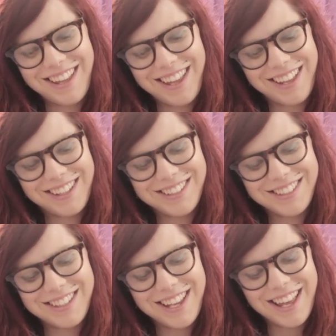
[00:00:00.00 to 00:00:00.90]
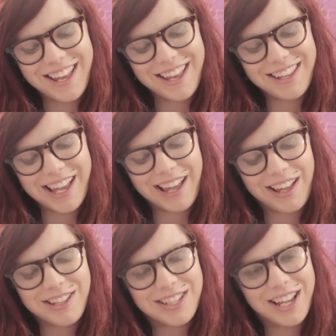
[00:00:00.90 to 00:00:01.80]
And yeah,
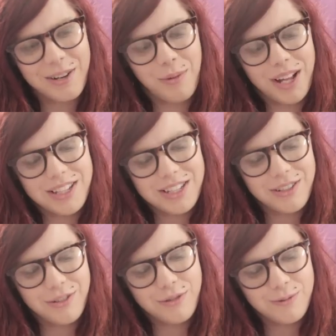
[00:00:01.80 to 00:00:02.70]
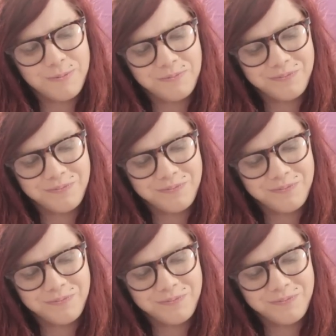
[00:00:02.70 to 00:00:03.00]
I just kind of want to